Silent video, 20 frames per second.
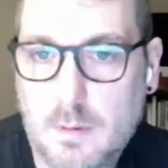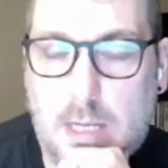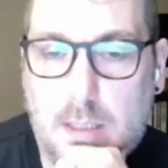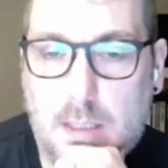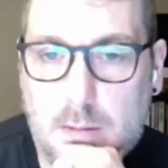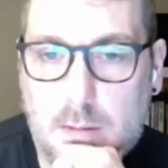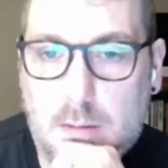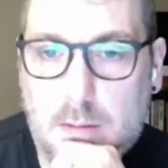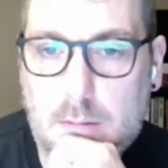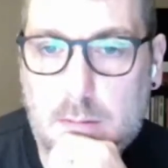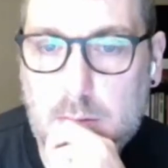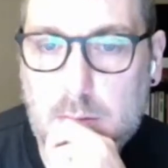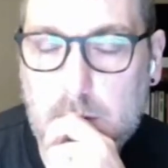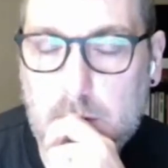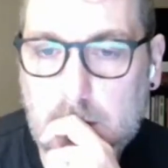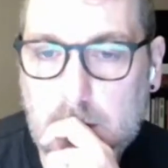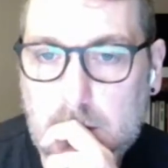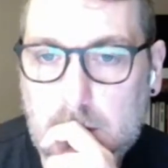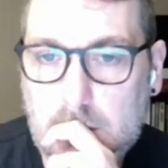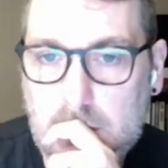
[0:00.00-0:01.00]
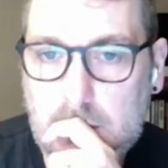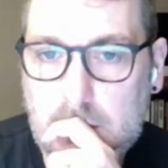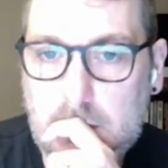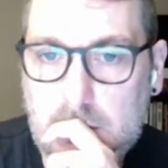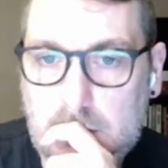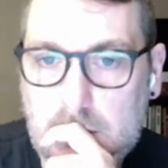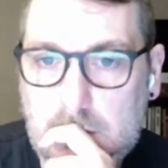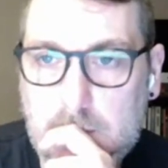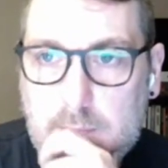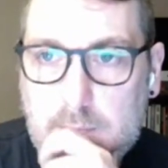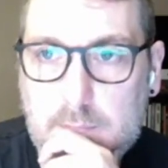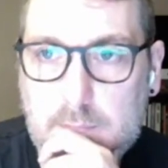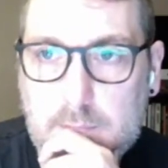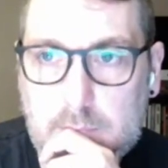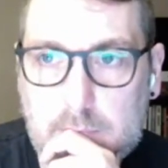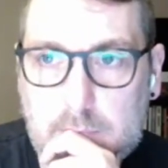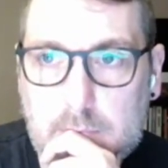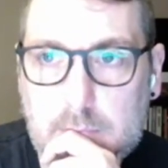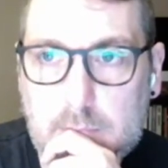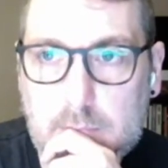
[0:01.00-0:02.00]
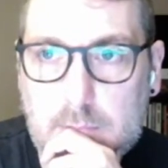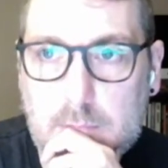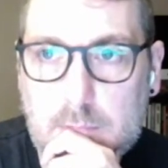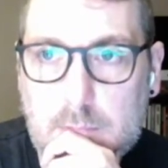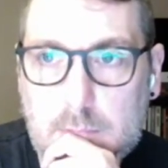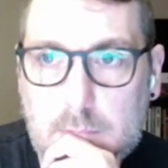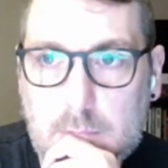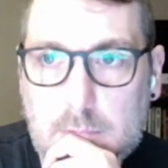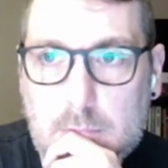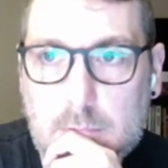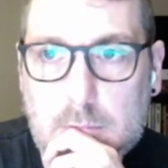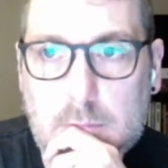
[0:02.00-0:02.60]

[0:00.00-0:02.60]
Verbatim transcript: it's possible there are, there are different hmm. mechanisms operating.